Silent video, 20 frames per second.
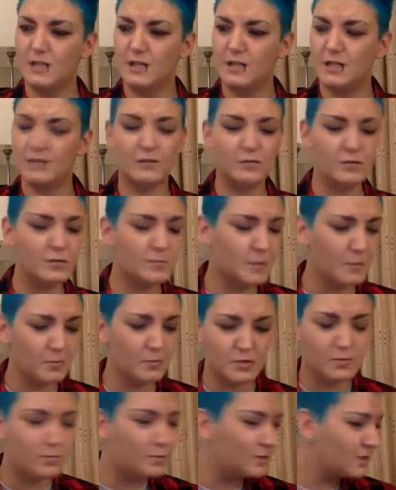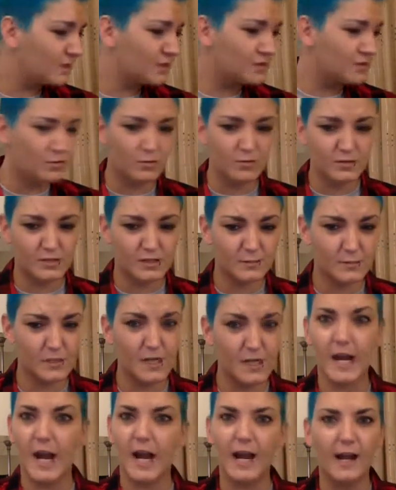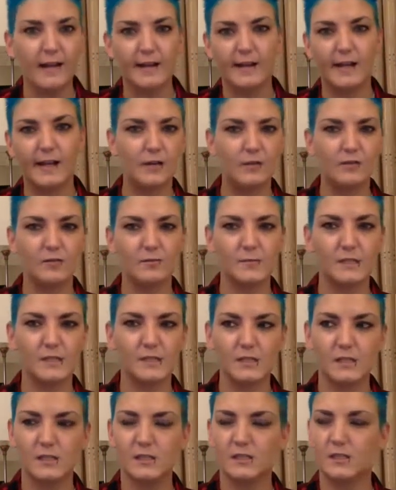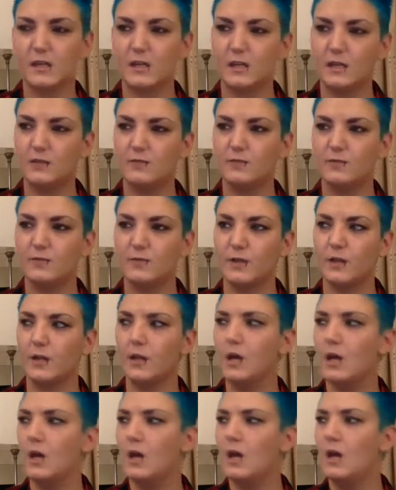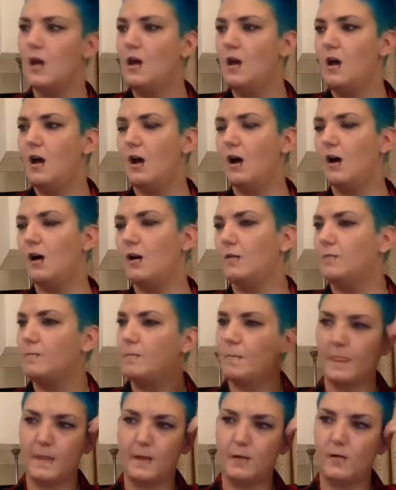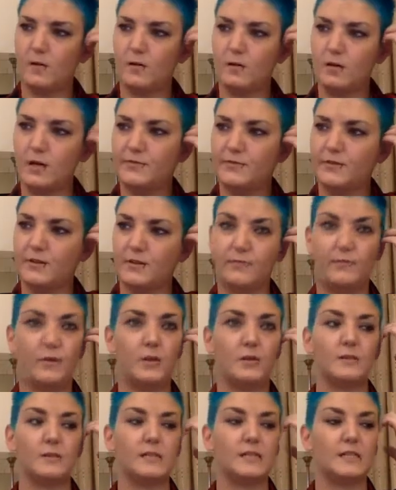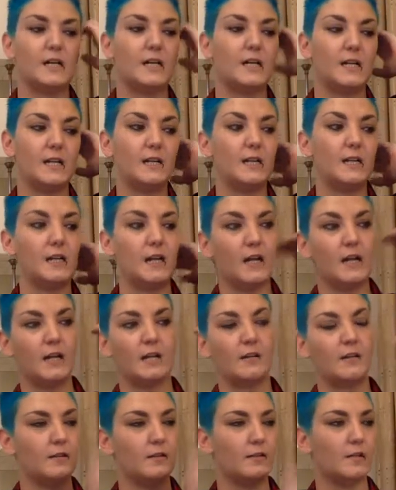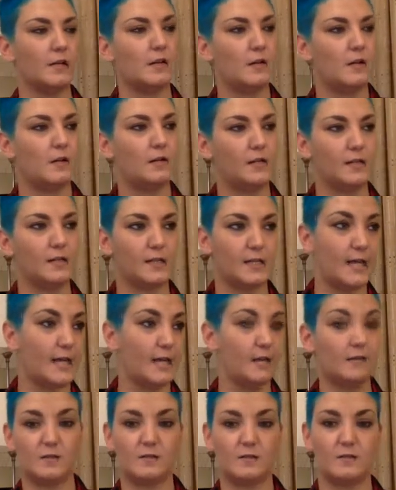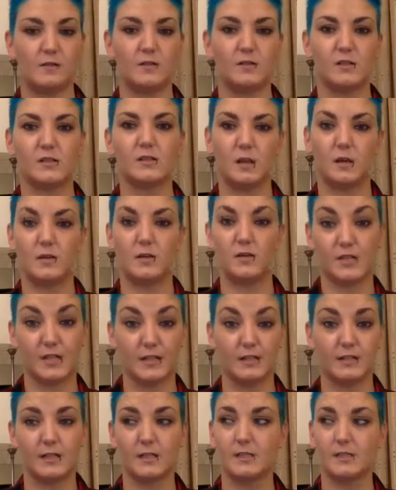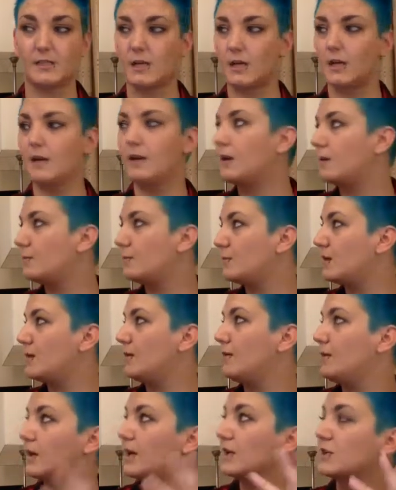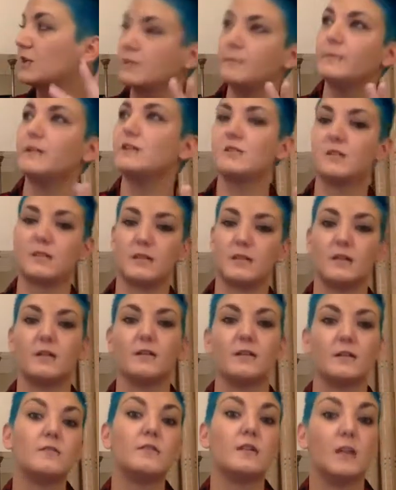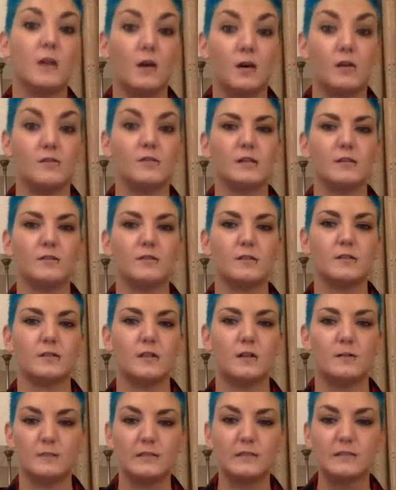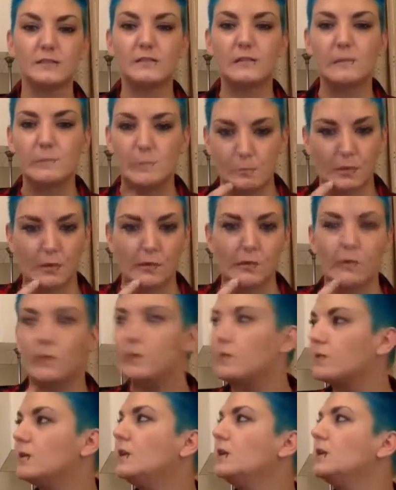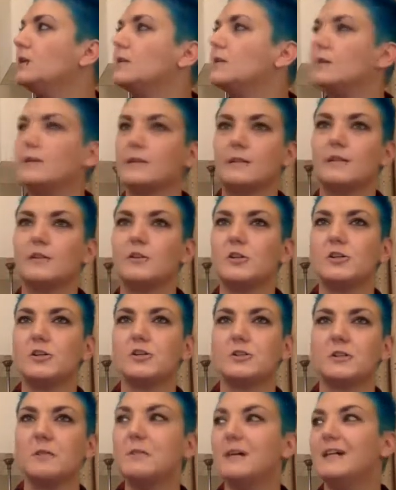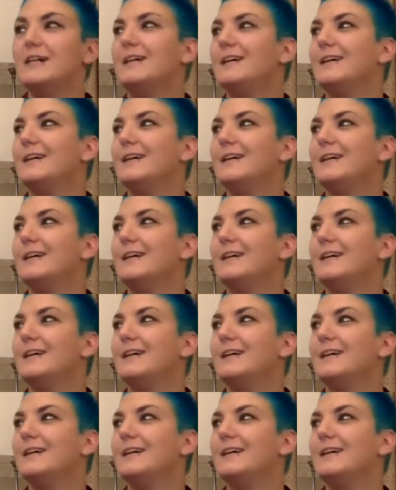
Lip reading: And loads of people just wanted to talk to me and hang out with me and stuff. And, you know, I left the following day. And again, on Sunday, I turned up and I actually managed to get a hotel this time. I didn't sleep in my car like I did last time.